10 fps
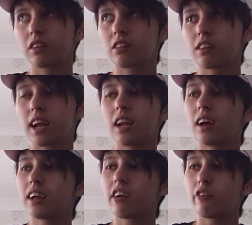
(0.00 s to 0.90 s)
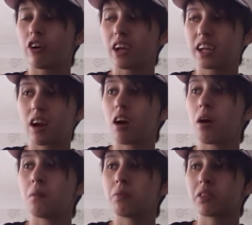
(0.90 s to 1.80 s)
say like if I get
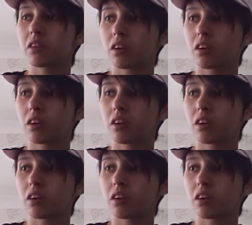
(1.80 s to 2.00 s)
up,